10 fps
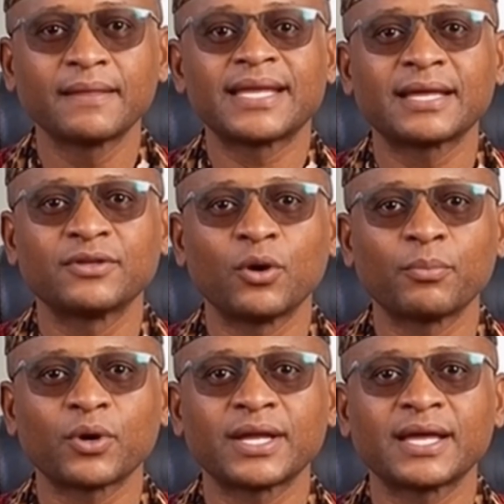if your
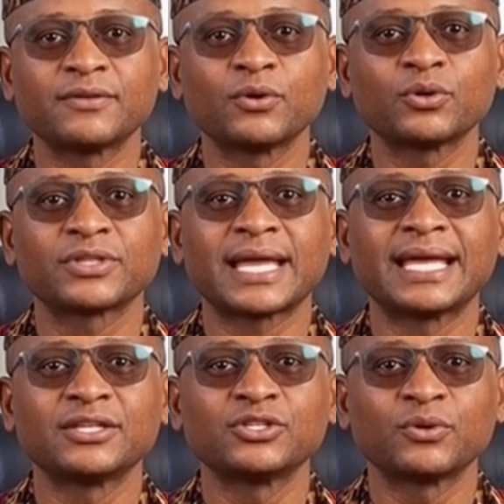product falls
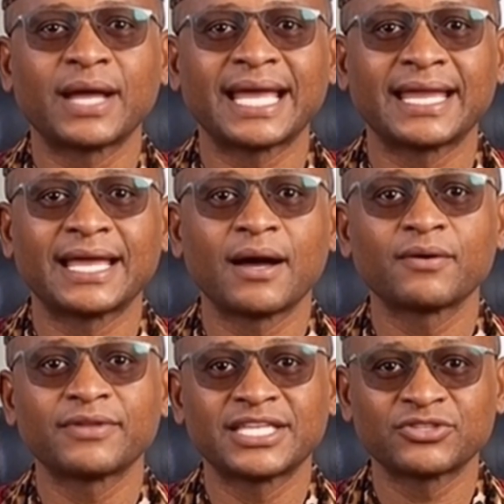into any
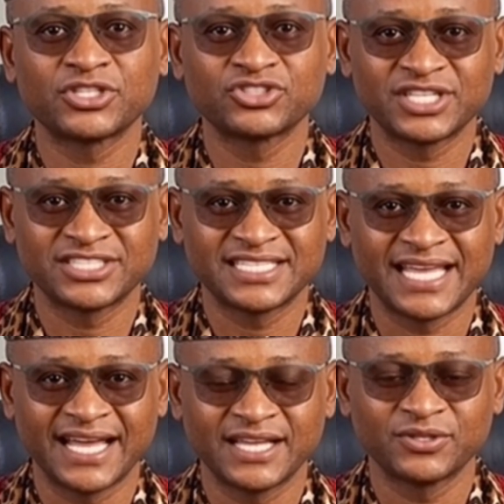of these restricted
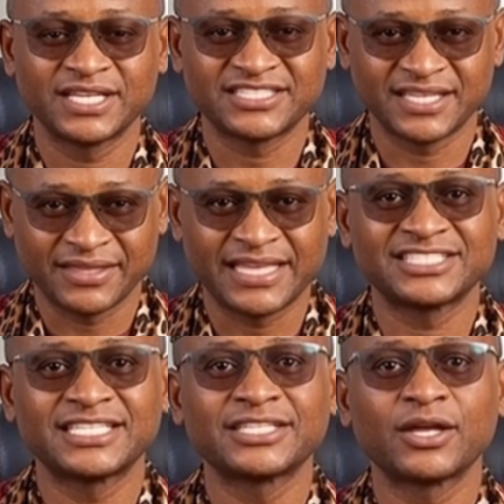categories,
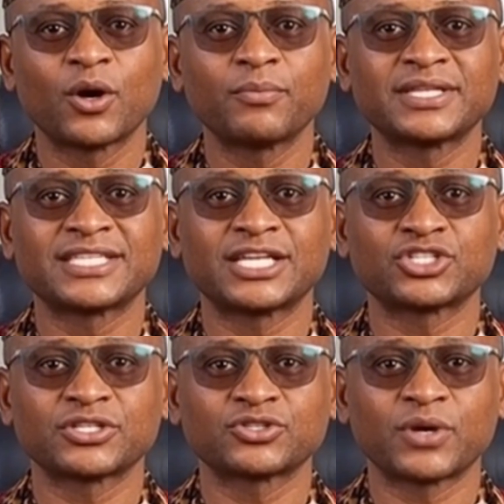this is the
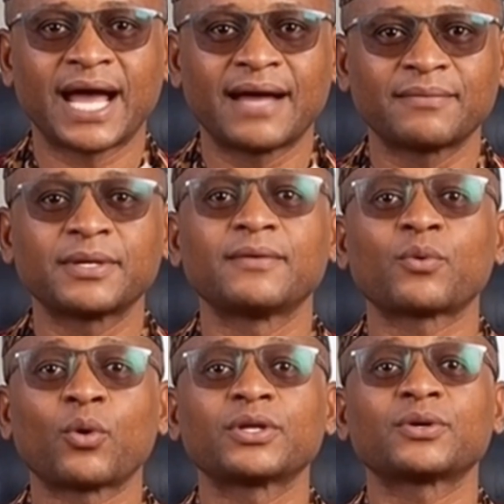conversation to have
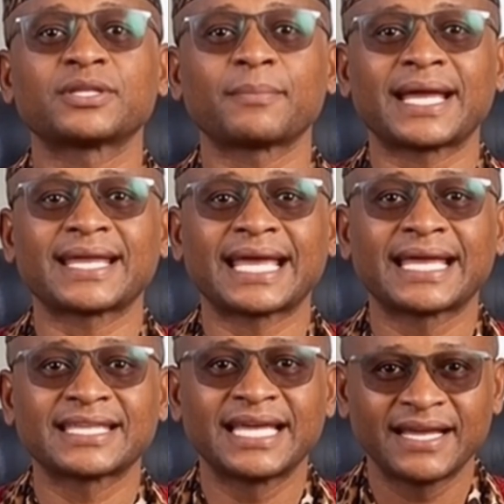before you spend
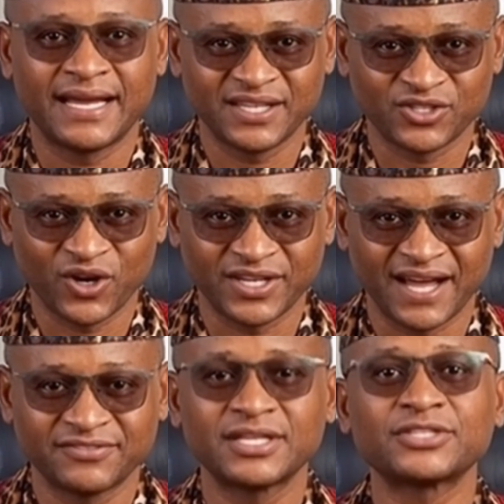anything, not
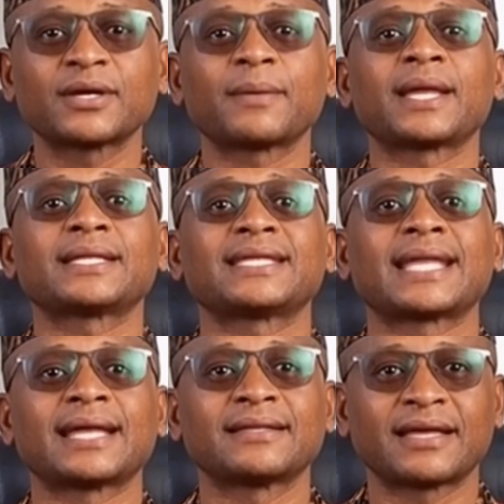after 3 months
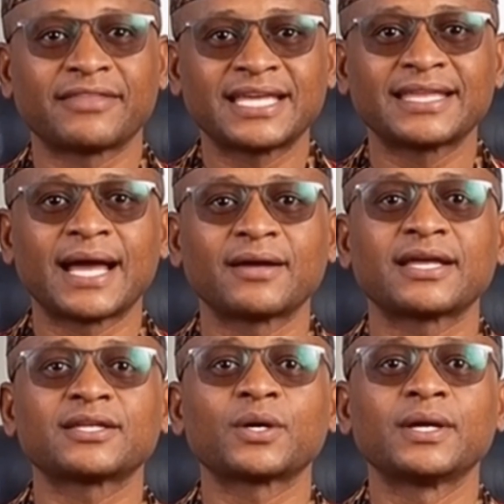and
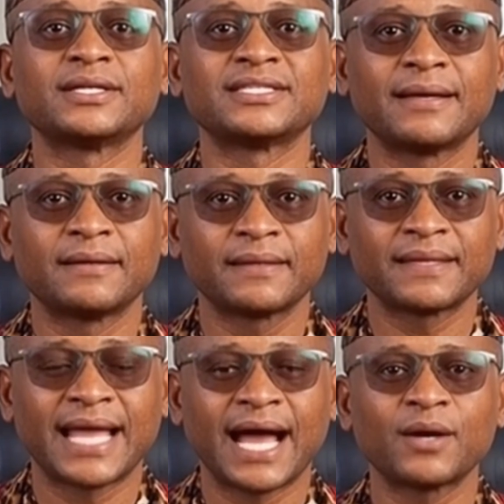$15,000.
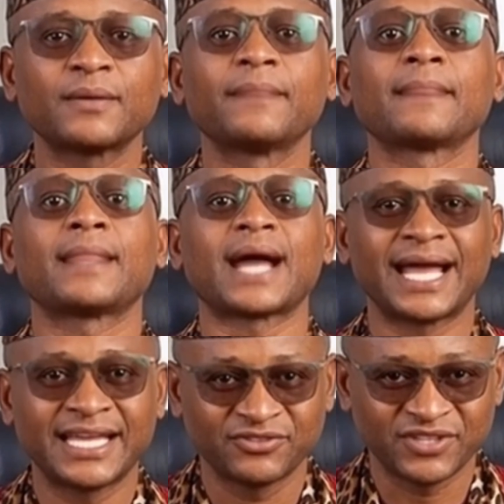Now,
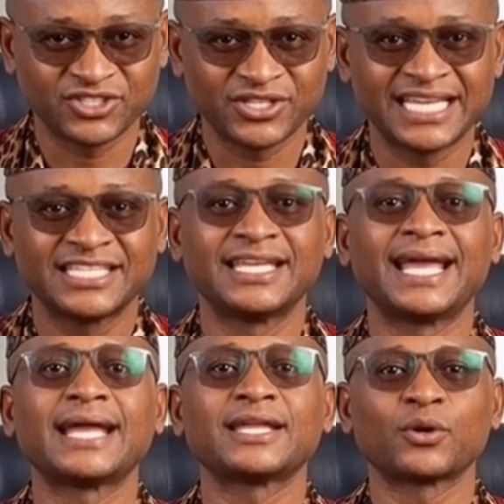highly regulated
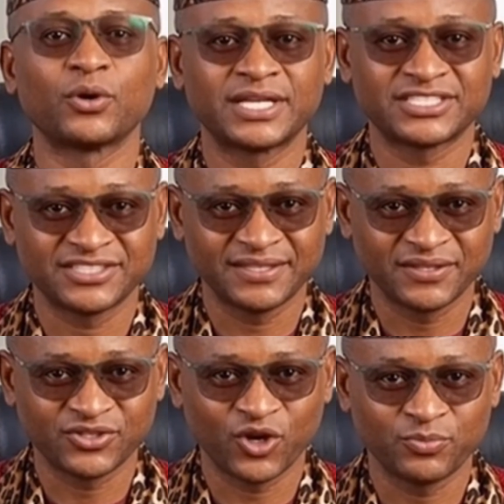categories.
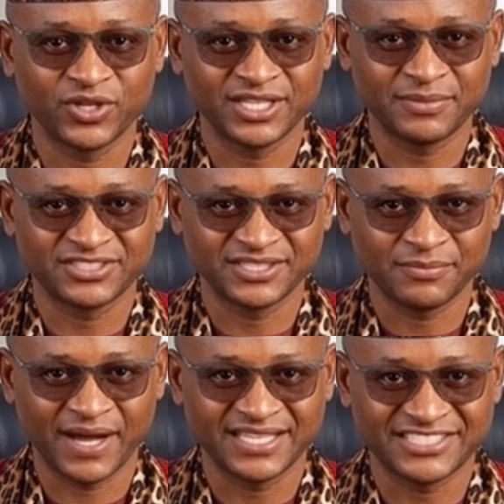not
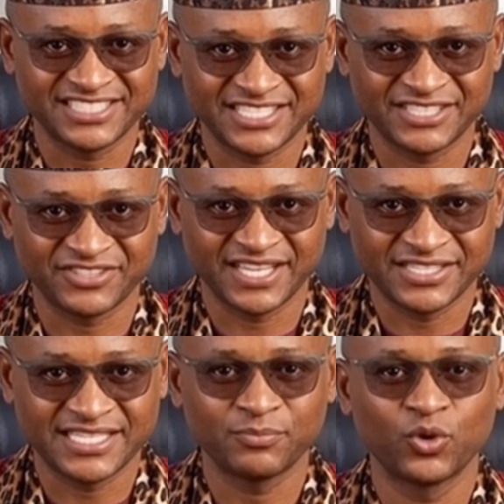prohibited but
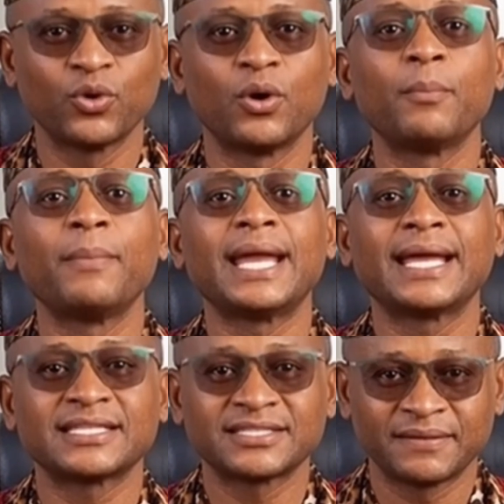significantly more
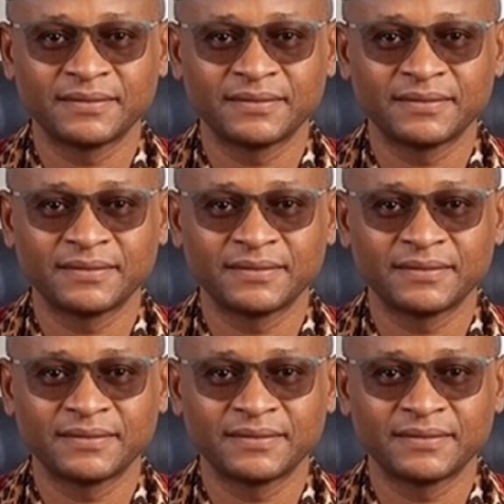complex.